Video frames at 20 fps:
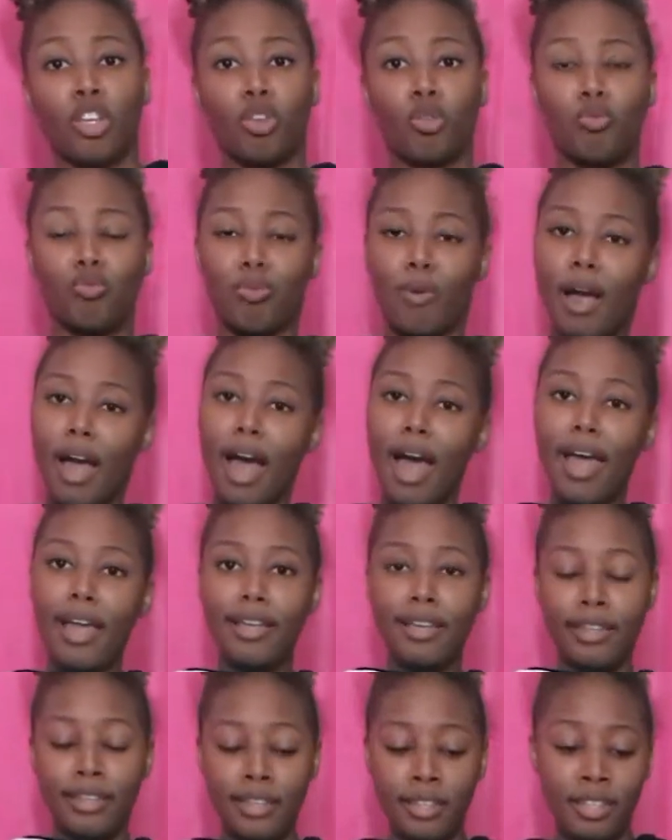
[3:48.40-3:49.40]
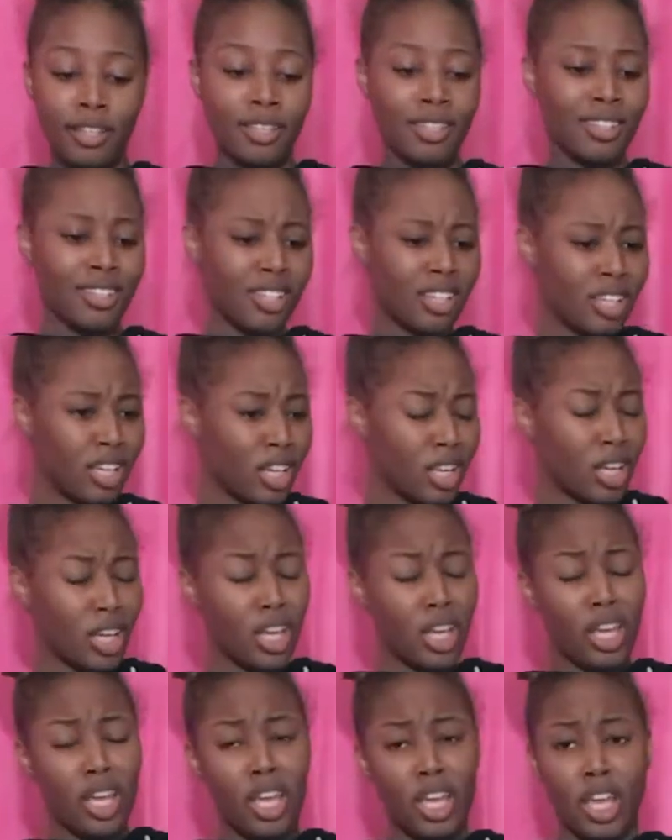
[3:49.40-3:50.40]
you ride
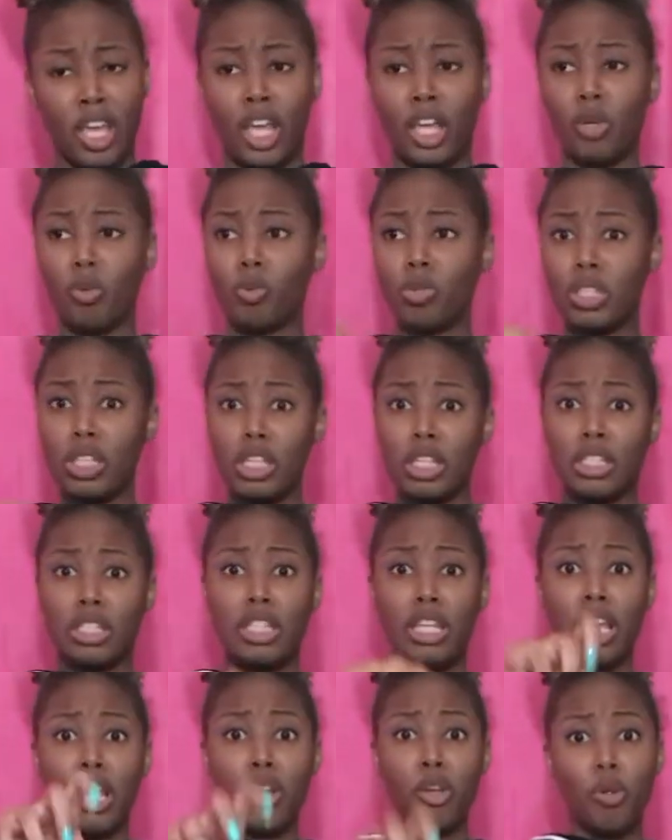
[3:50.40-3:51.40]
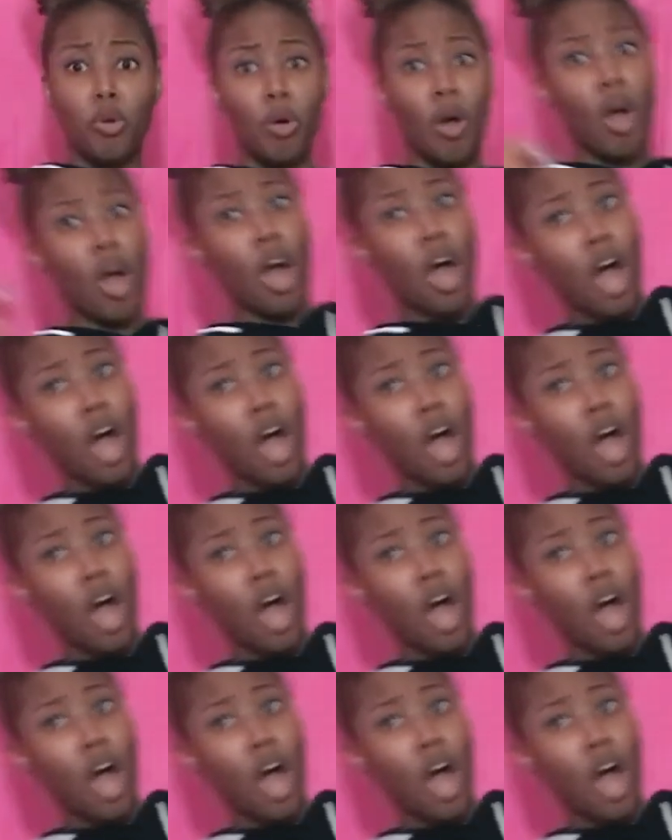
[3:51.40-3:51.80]
and you see a deer, you,